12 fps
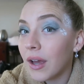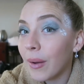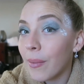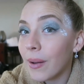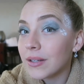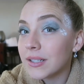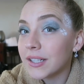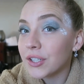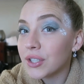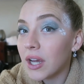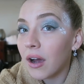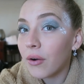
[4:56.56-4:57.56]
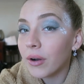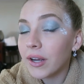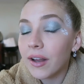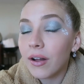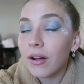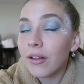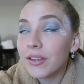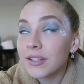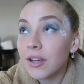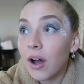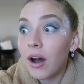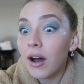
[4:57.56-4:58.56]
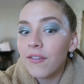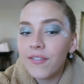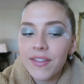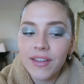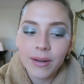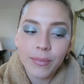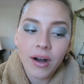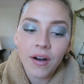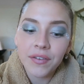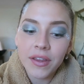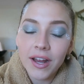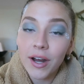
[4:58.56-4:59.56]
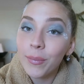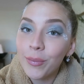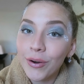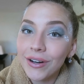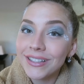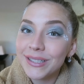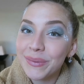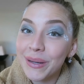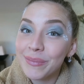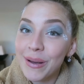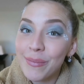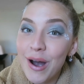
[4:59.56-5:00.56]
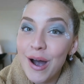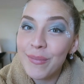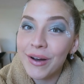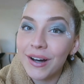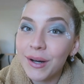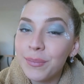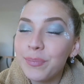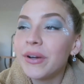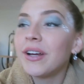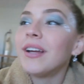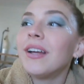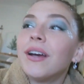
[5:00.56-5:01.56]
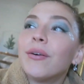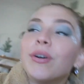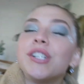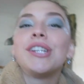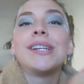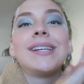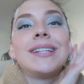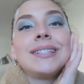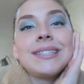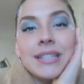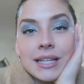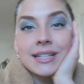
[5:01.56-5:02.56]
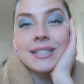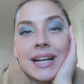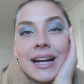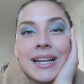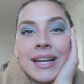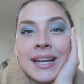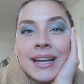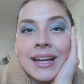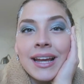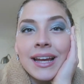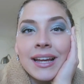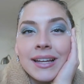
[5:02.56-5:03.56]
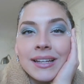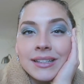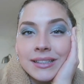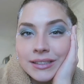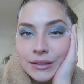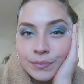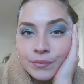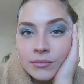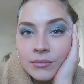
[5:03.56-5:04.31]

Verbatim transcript: I'm about to take a shower, get all this off, and then I'm off to the airport to pick my mom up, which is exciting and